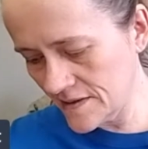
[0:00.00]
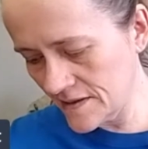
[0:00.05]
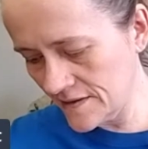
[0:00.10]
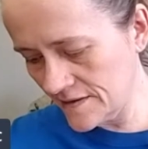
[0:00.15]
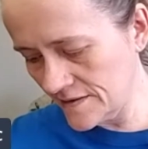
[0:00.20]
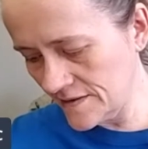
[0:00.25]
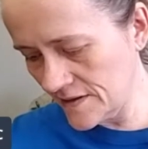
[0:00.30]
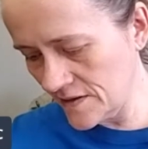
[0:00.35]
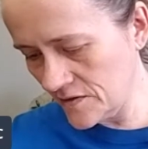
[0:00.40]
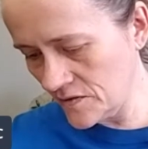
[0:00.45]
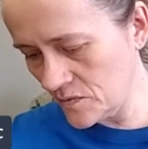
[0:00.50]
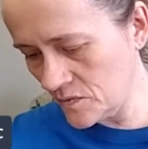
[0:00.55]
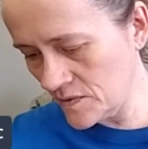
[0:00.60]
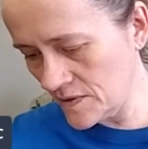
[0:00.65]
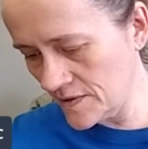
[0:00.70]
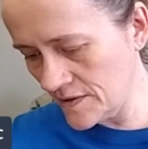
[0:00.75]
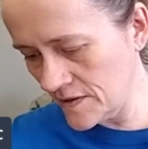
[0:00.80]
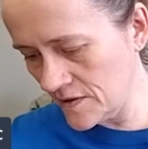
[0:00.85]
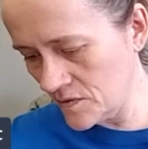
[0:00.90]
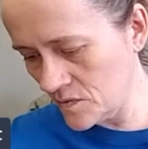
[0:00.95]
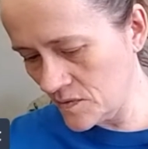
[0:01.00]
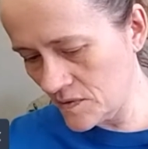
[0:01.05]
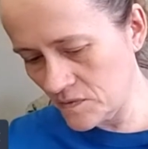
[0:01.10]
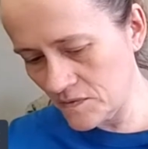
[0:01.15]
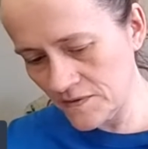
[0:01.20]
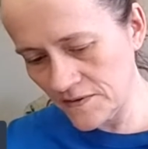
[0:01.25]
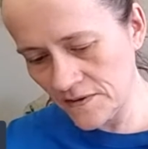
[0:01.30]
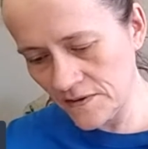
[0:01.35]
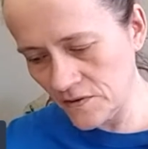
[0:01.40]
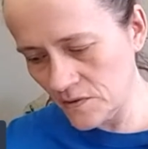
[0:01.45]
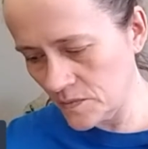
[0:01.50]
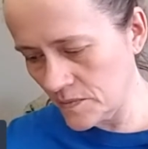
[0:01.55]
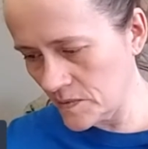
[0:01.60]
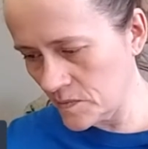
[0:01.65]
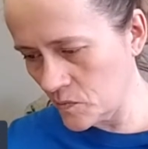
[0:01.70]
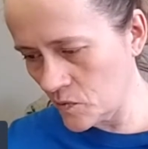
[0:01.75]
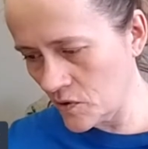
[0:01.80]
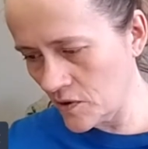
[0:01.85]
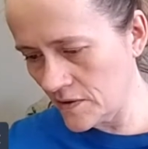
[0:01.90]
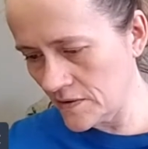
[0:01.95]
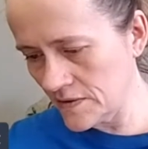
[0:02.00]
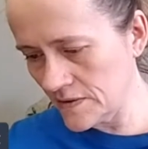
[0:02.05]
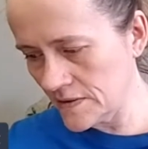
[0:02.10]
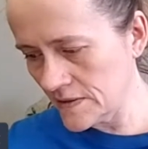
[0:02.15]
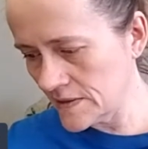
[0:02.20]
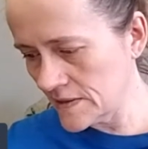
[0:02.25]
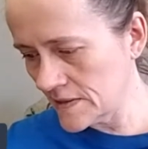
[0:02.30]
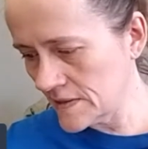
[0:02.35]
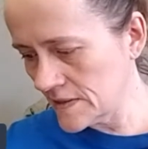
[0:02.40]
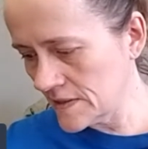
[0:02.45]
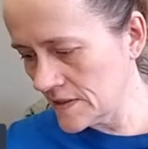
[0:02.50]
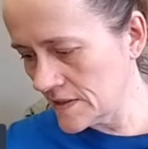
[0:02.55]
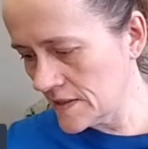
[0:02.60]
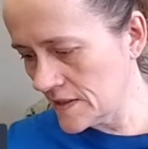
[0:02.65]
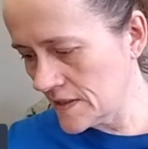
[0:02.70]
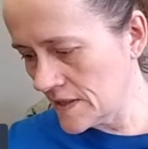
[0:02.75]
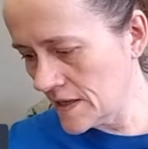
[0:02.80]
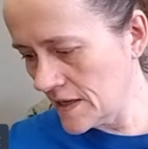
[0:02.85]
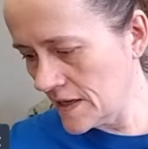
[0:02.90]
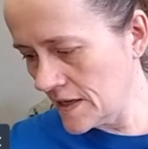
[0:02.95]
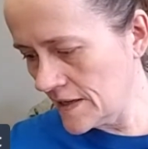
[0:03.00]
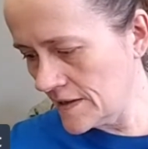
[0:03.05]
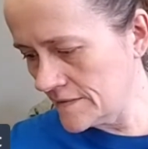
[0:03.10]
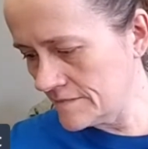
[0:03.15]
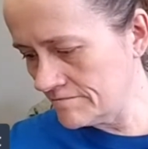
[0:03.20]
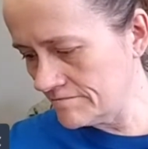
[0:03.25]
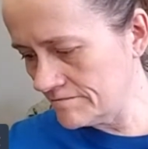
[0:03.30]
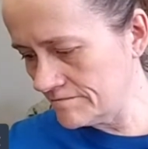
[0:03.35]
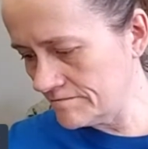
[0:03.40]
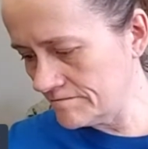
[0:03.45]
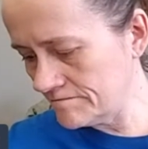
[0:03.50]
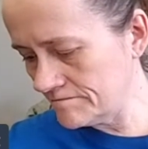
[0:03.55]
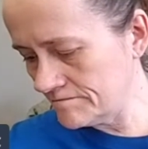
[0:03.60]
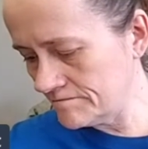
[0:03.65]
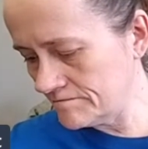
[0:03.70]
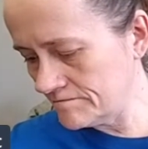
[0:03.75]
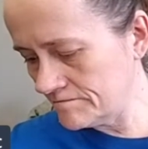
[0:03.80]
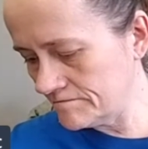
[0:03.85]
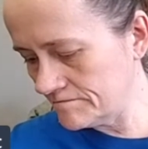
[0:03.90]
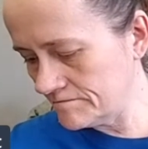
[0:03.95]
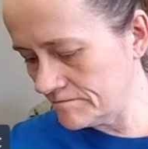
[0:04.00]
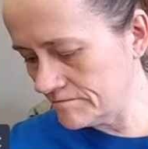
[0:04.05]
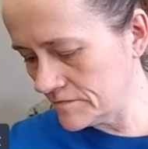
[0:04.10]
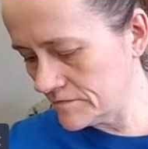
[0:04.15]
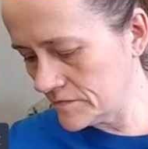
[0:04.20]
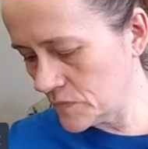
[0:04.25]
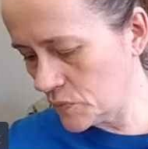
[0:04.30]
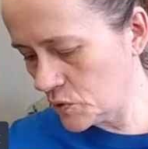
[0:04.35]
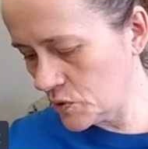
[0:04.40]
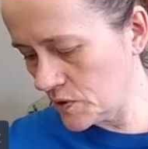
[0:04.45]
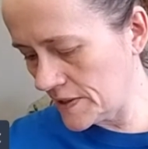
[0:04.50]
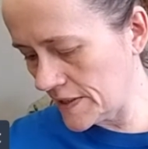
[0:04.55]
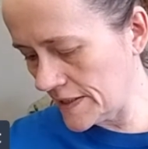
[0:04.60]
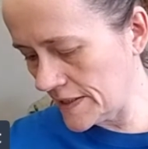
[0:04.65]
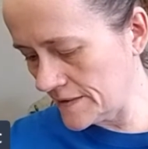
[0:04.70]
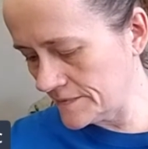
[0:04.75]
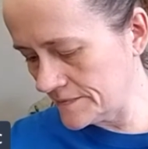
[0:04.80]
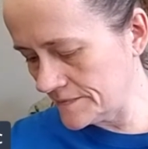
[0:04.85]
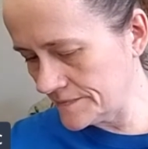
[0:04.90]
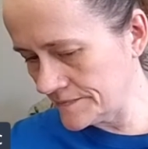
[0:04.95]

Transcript: as the other one. The other one was a little bit more um, pretty.